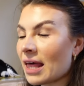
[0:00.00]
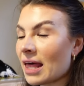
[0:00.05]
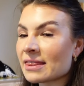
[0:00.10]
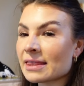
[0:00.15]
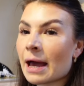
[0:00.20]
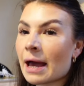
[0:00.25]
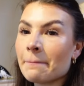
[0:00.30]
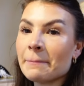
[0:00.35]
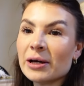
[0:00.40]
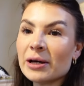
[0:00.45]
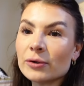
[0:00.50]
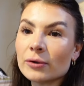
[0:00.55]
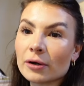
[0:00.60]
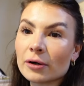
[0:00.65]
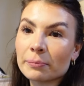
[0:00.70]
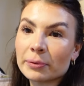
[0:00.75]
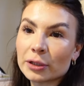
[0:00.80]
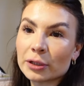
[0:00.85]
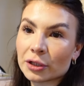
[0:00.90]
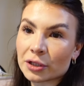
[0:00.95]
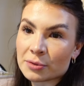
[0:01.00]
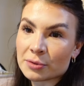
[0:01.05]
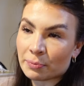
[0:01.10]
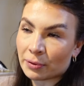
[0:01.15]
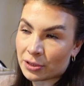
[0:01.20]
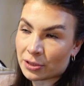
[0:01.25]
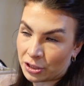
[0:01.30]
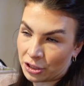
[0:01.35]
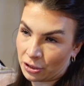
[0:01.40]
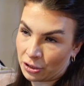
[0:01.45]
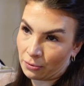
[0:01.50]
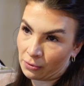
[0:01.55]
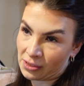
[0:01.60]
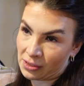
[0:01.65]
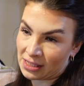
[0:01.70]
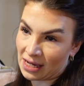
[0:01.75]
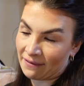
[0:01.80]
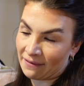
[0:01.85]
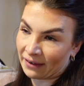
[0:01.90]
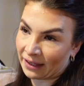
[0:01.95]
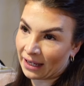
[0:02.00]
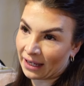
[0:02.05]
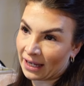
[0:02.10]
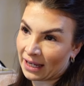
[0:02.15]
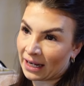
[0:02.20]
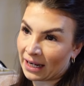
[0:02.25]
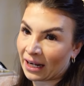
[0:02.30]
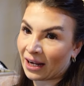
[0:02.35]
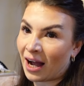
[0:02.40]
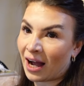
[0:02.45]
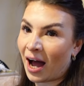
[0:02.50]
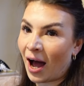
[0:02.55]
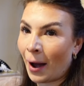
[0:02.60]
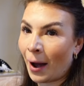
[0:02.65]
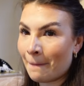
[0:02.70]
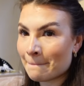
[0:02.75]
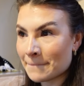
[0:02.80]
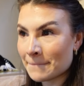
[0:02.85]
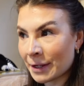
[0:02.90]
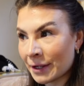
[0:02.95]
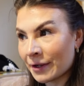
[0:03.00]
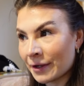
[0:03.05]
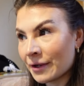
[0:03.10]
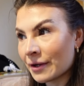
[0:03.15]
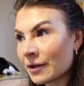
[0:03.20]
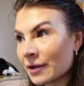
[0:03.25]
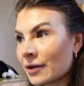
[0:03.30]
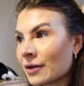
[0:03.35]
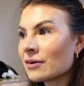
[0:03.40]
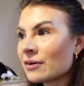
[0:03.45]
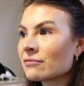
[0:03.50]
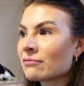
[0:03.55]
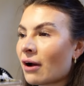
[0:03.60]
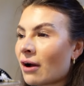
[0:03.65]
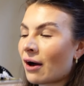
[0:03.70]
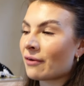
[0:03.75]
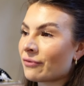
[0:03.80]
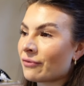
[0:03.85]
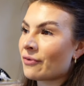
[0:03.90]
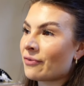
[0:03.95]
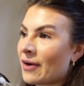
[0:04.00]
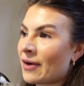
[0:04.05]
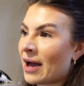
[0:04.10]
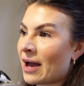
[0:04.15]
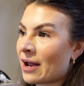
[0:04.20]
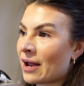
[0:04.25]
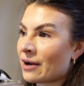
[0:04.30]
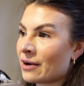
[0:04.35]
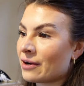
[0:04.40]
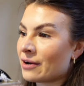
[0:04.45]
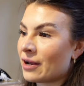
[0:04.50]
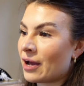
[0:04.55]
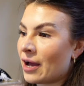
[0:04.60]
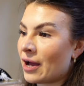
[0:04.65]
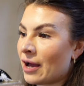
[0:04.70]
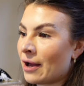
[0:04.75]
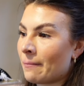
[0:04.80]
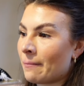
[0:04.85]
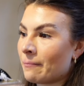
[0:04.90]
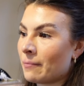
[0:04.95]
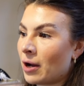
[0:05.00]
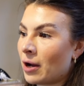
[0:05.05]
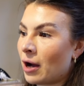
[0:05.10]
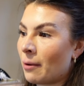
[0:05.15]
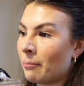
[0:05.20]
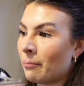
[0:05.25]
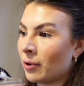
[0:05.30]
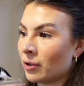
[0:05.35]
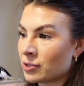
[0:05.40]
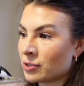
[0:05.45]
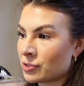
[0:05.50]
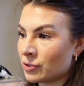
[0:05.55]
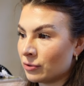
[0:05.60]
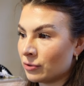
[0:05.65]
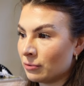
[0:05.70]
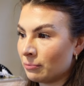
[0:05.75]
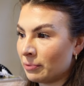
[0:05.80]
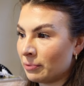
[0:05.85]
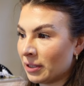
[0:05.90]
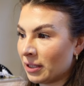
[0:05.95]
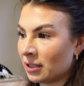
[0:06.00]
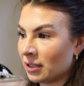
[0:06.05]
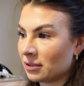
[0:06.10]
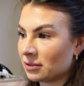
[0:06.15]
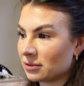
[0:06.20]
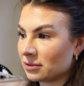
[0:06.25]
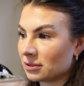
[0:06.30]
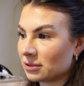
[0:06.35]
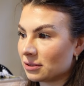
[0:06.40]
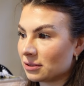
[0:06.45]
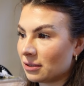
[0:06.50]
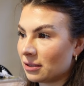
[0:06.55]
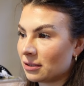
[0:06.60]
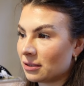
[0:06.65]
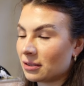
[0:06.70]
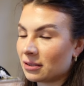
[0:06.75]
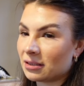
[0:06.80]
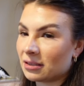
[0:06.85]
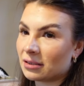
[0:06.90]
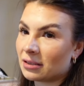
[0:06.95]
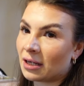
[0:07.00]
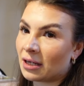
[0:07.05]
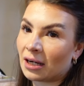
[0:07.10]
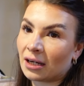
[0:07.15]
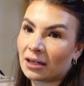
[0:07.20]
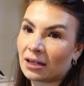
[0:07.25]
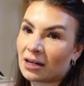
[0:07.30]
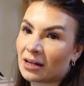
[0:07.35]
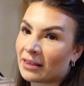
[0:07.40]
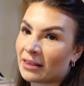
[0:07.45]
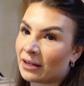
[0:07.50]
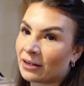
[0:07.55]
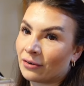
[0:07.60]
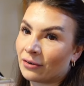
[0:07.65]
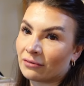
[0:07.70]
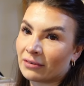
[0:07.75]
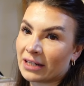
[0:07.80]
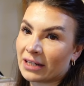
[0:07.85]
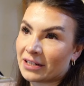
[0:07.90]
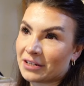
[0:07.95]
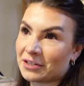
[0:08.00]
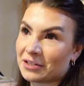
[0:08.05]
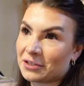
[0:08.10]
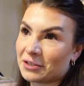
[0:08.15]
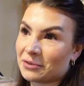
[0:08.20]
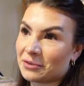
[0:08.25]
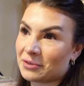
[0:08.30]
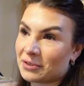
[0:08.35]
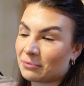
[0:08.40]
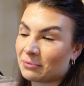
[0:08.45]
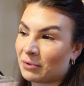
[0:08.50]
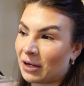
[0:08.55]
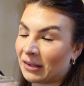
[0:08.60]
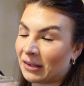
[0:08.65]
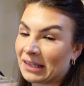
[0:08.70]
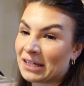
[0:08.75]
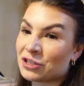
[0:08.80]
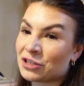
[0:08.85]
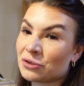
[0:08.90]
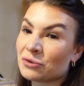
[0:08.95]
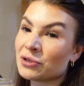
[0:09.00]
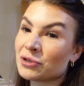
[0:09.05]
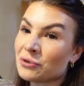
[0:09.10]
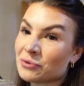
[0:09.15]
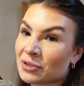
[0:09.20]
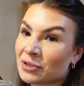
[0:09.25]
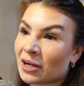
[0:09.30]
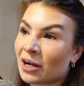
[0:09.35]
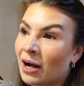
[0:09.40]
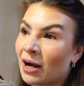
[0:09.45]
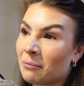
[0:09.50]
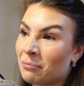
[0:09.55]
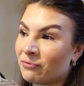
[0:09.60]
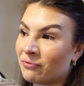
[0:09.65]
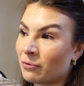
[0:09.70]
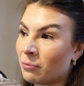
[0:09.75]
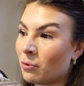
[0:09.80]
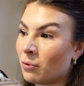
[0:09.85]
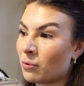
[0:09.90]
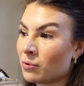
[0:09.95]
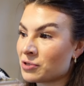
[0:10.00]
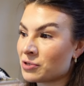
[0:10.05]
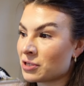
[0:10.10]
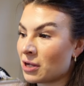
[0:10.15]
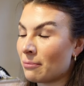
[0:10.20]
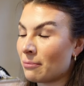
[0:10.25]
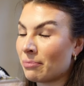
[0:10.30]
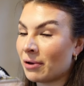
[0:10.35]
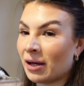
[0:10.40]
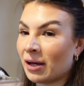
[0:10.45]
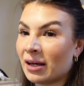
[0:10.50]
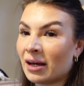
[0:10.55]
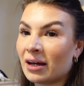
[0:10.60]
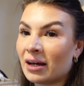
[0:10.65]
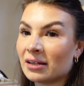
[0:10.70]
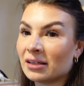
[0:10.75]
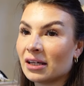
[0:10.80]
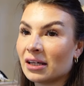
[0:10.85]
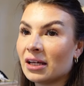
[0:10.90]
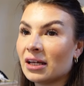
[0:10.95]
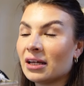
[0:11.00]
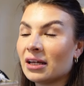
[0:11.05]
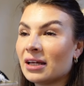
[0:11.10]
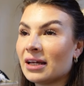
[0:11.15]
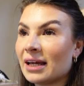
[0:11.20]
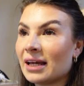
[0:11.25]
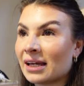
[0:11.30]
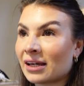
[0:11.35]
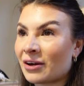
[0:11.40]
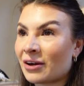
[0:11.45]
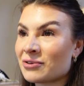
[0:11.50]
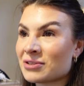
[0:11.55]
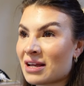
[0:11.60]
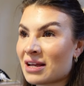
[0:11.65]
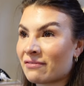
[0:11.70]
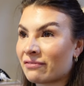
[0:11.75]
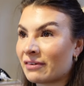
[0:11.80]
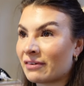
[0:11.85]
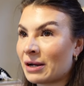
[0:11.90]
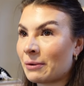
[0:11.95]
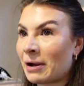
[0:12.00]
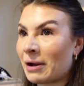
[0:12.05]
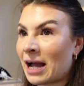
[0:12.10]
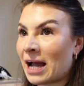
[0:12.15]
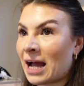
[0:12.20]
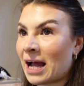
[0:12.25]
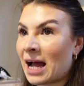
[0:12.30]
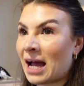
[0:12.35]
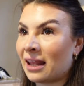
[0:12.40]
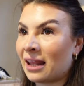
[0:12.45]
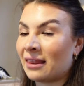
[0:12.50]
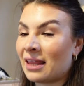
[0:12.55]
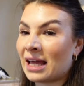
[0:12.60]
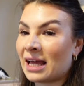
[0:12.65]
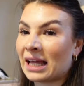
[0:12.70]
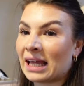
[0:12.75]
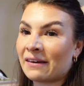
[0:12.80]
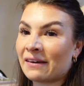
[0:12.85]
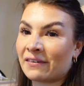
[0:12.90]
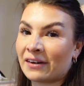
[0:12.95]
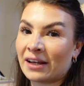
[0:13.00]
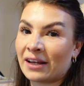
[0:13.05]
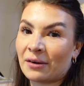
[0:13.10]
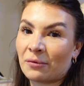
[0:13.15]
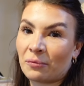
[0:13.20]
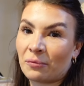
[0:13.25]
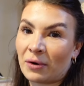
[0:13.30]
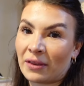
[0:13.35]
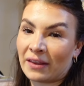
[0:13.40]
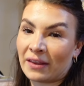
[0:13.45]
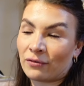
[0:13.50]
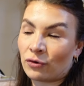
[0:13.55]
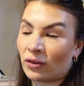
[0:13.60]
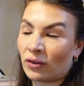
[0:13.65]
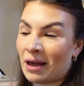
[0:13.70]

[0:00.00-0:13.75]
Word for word: their milk, but just push towards having it in a cup rather than um, a bottle. But Uh, they're not ready to use. Well, they do use a cup for water, but it goes everywhere, and they're giving it when they've got